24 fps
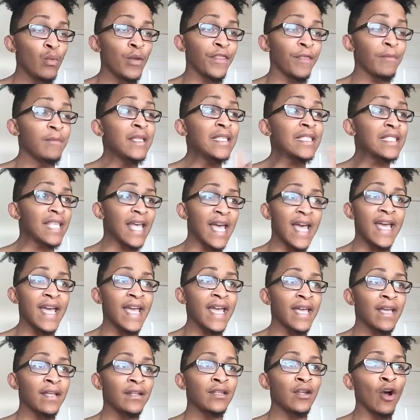With me
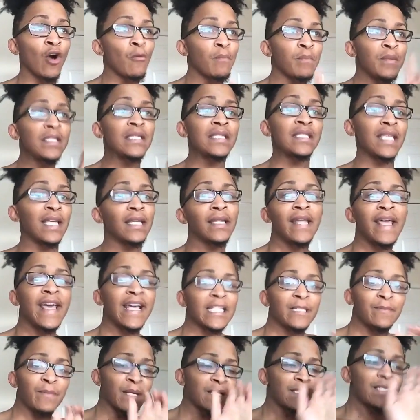saying don't be setting
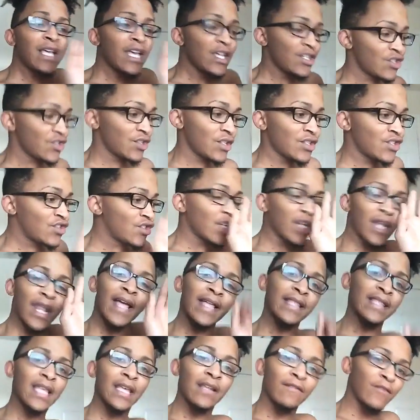expectations and shit
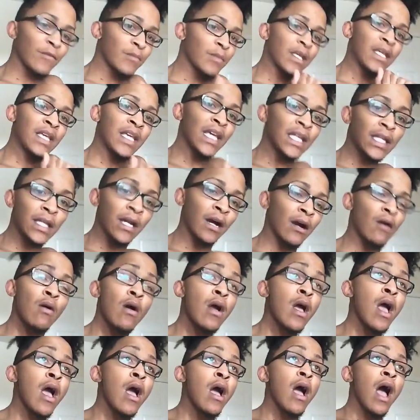like that from the
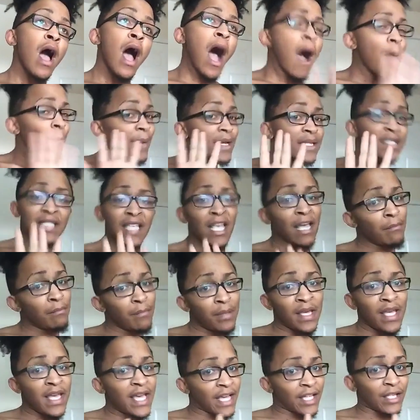get-go, I'm not saying
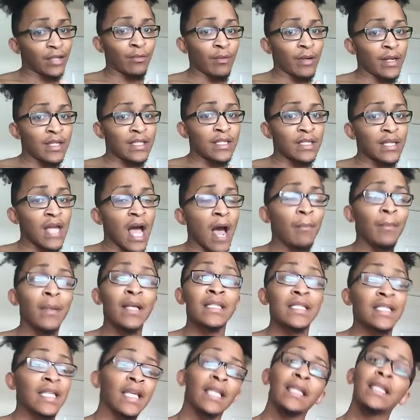be ignorant. I'm
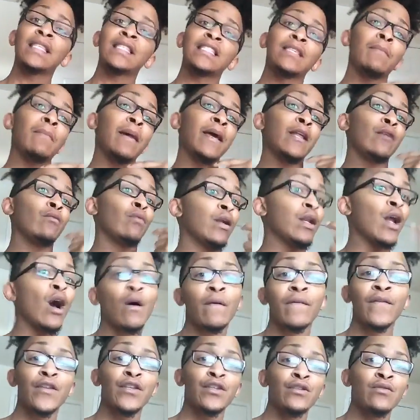not saying let somebody run
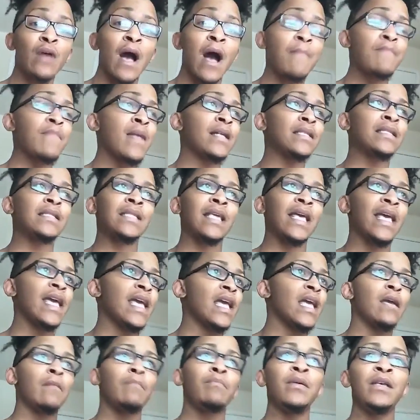over you. I'm not
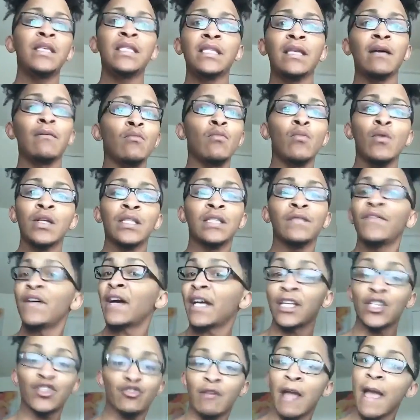saying be someone's
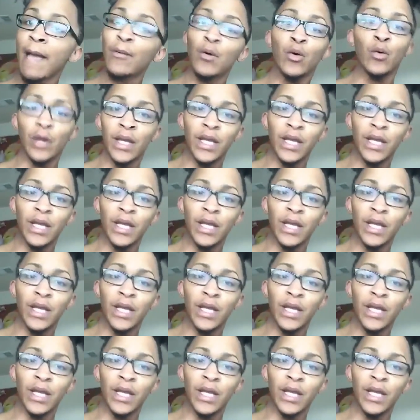fucking trap.